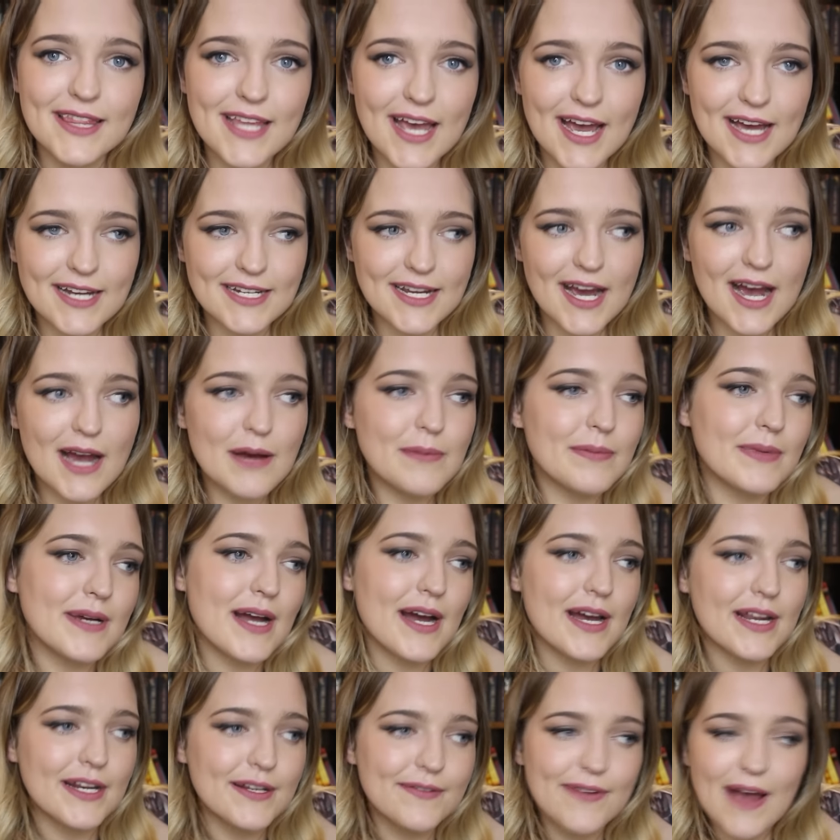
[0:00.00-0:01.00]
that I'm
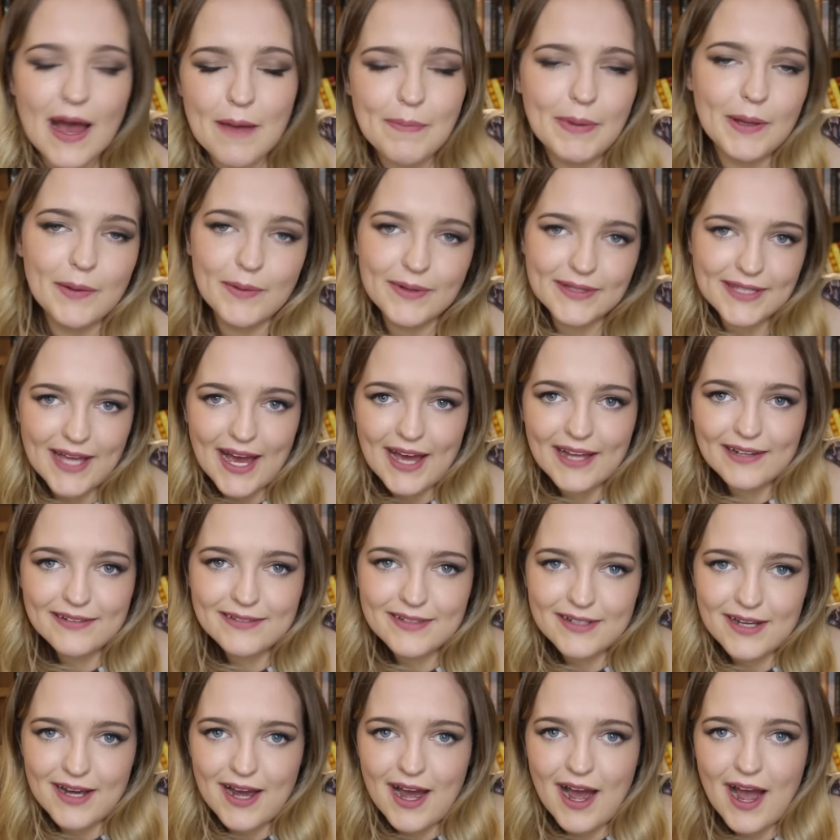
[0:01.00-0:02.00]
kind of happy with that.